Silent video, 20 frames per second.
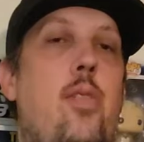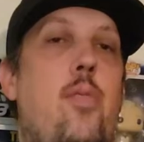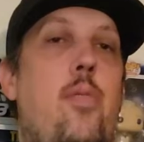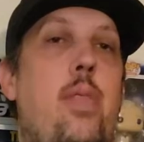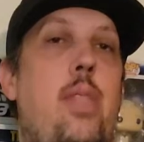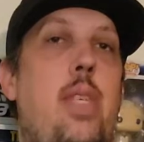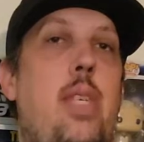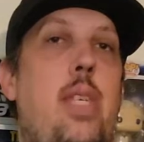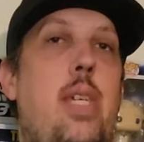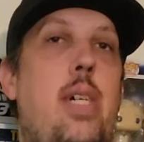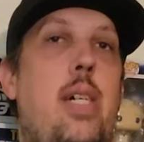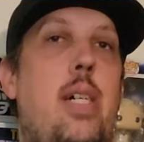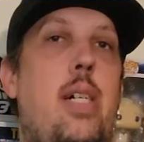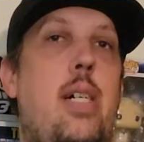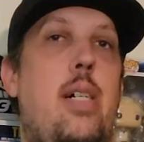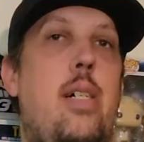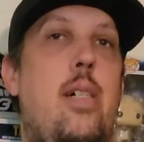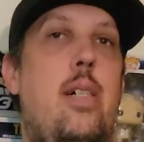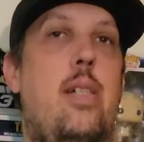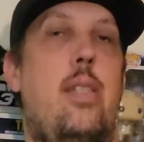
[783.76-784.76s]
doing the
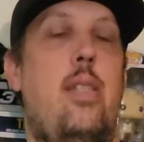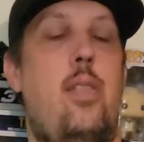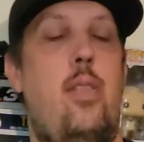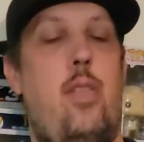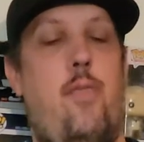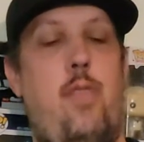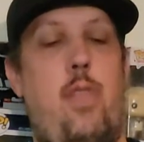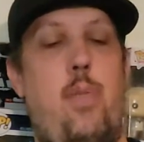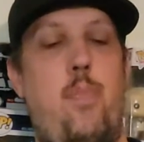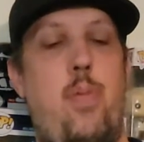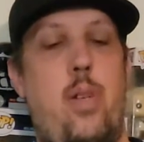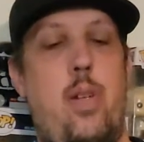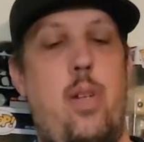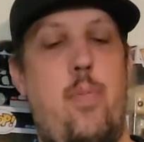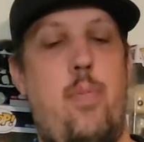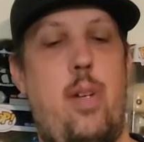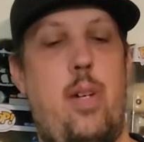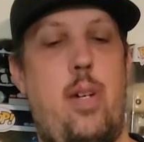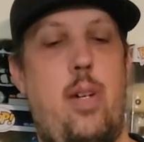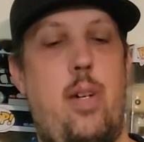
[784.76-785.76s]
uh, UV
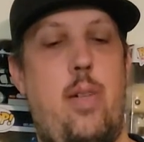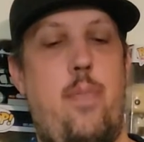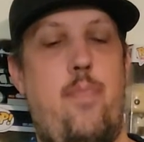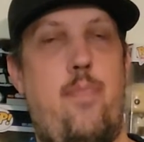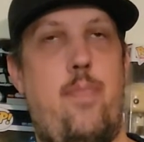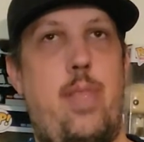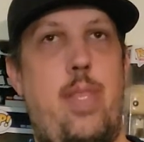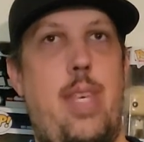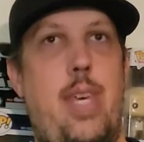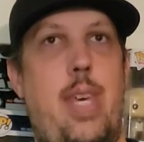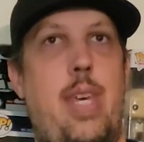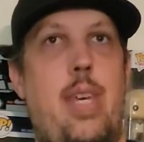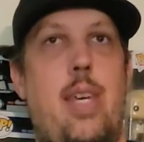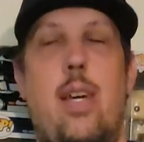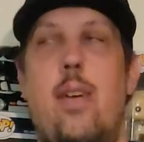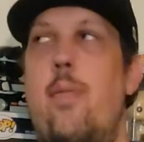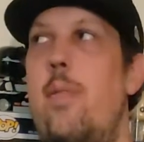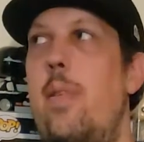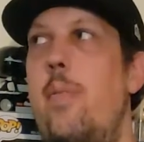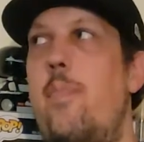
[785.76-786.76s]
uh, thing.
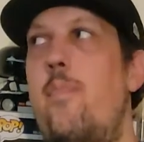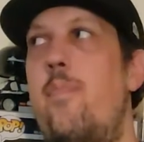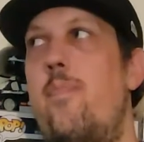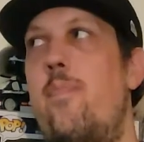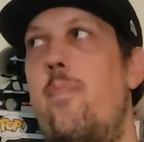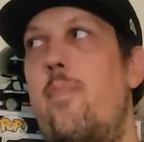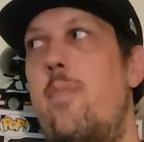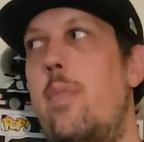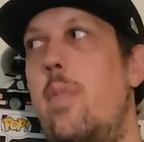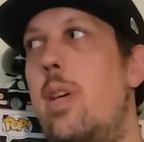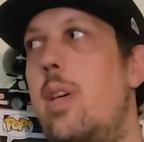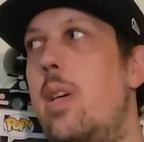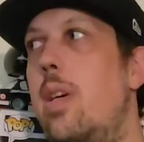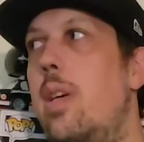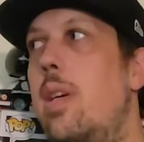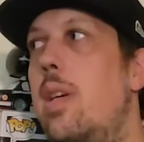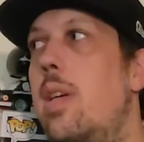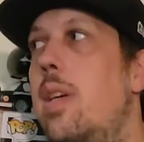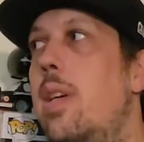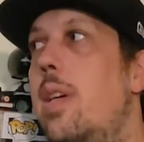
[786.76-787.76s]
I was,
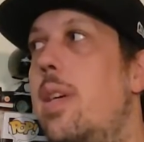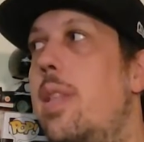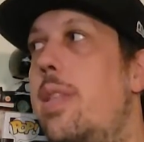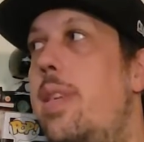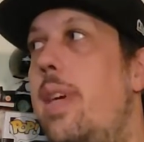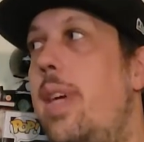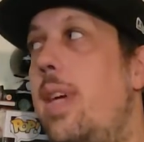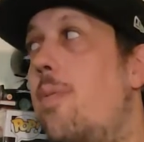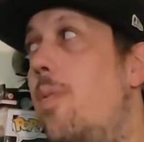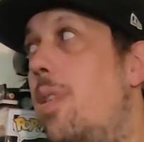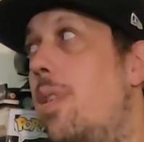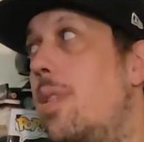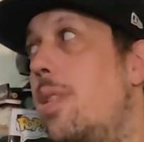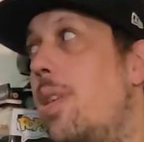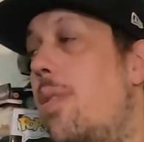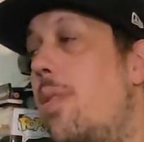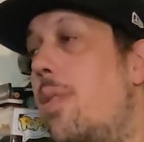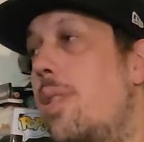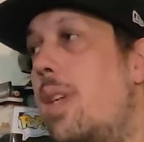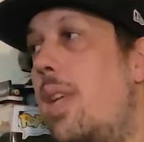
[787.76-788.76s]
thing was,
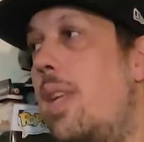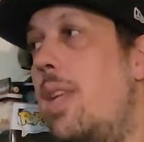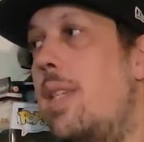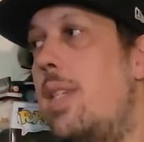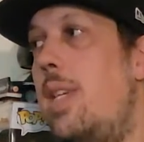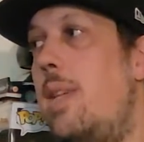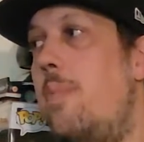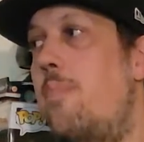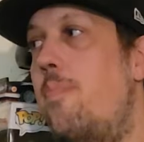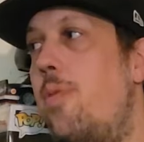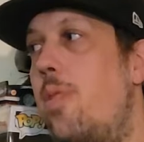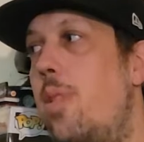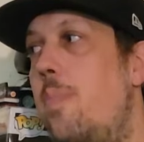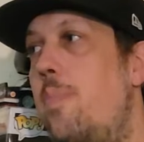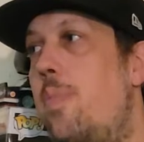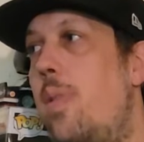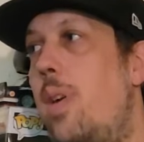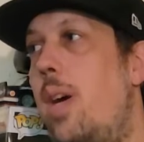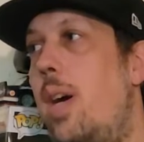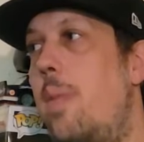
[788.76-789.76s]
I was going to keep
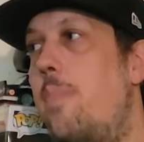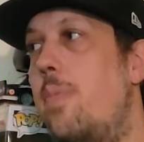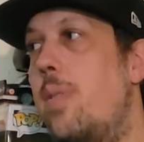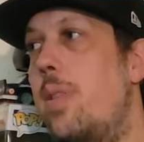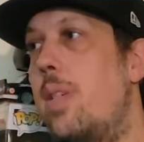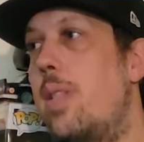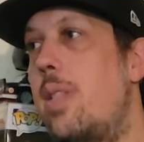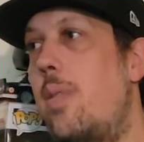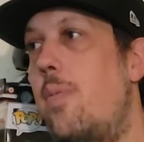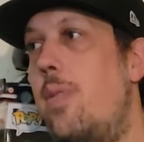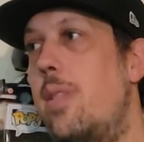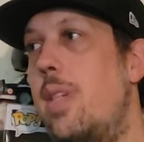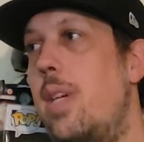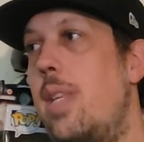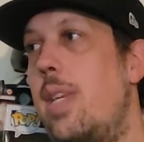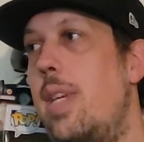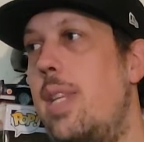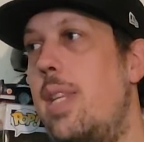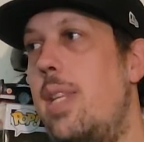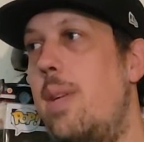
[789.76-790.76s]
one pop, because I was
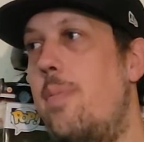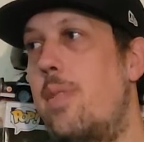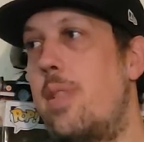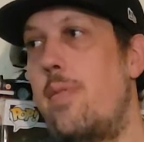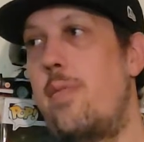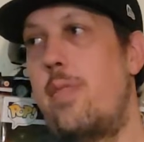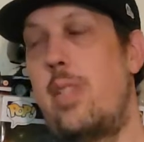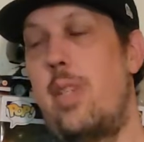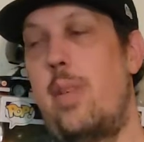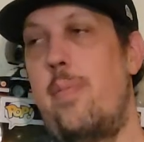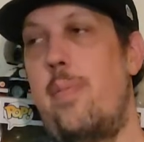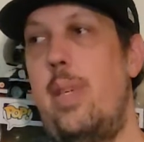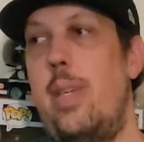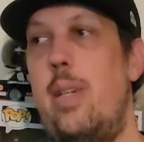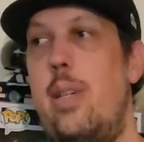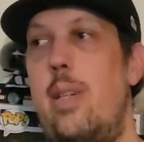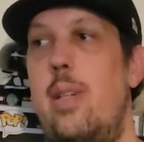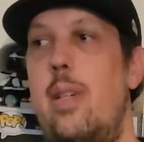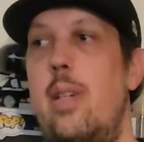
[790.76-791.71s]
going to get doubles or something.